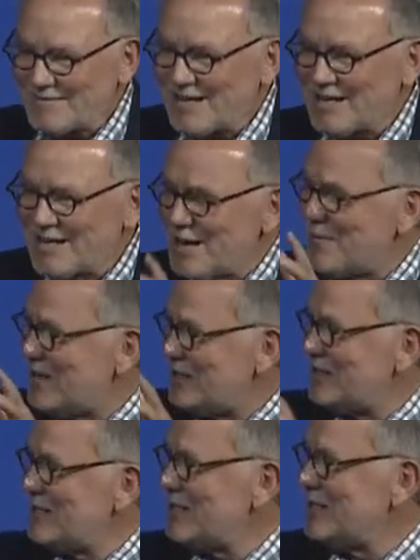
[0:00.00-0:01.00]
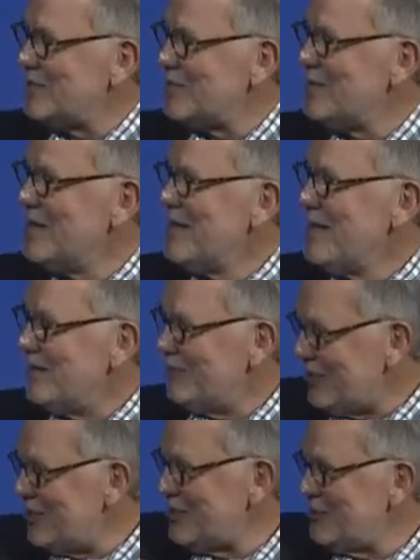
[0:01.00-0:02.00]
Get about 6 of them. The
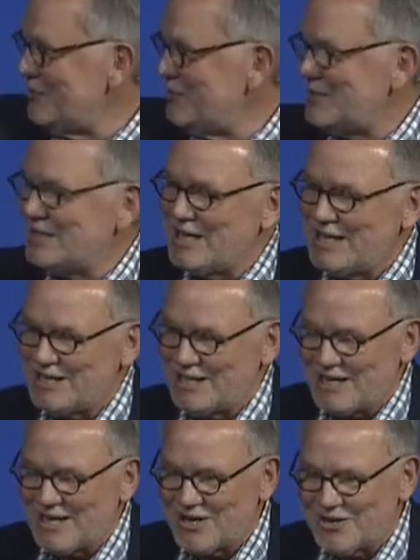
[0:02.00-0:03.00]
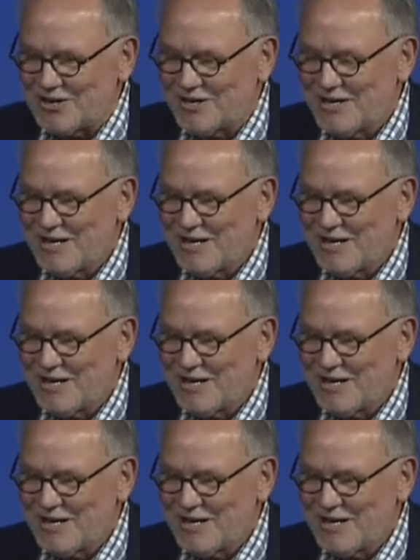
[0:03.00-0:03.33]
customer was standing at the counter.